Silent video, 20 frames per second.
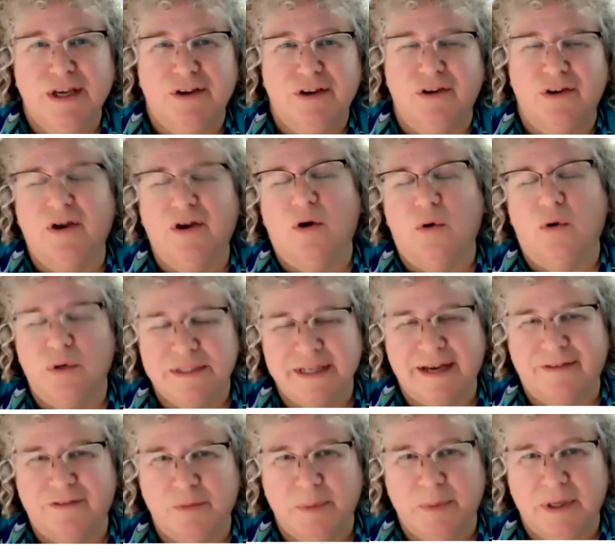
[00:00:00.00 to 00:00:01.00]
you always
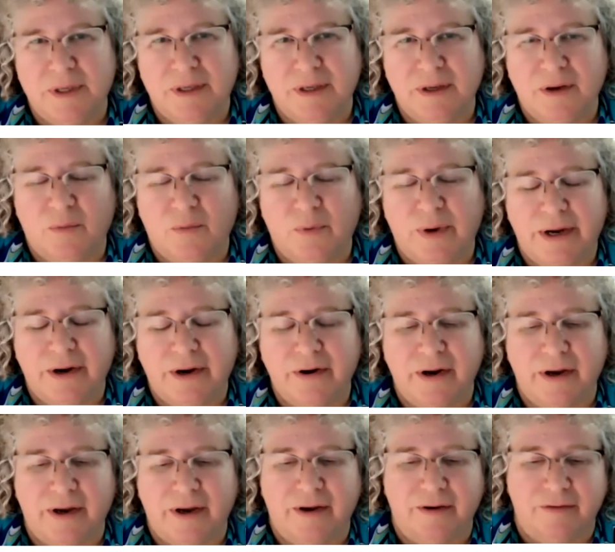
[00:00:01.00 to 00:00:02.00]
have to be
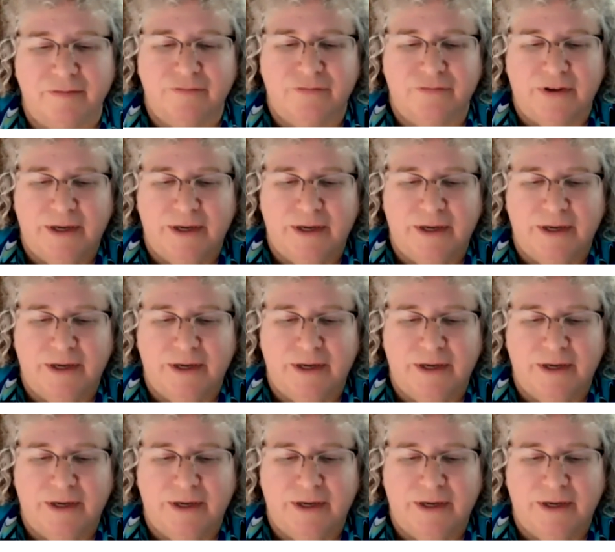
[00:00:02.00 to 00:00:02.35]
aware of